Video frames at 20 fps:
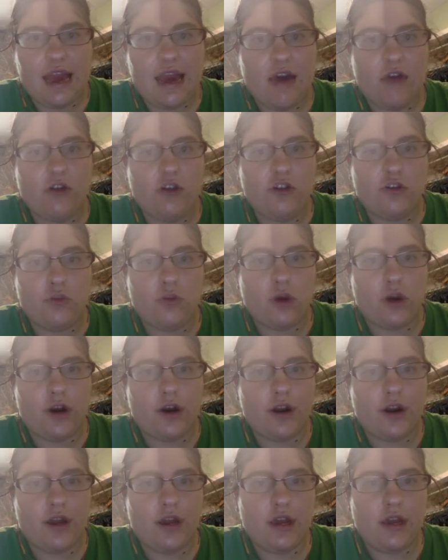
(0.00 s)
how it's
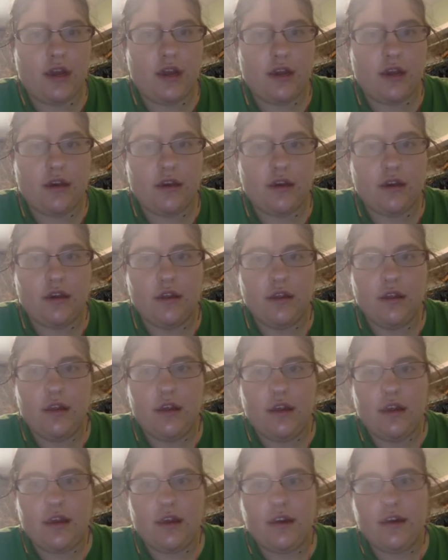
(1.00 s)
working
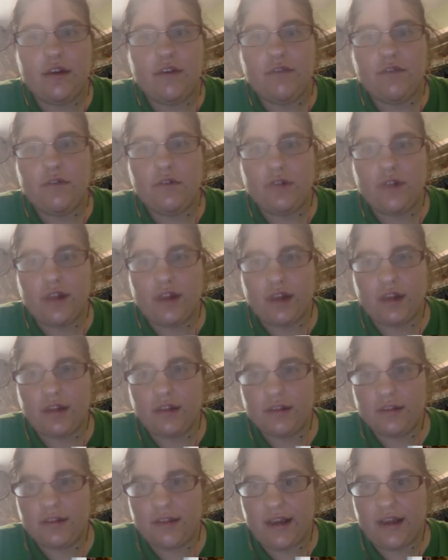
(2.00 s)
and give you like
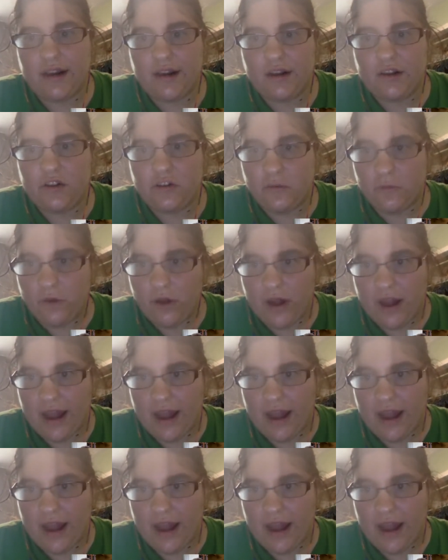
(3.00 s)
insight into what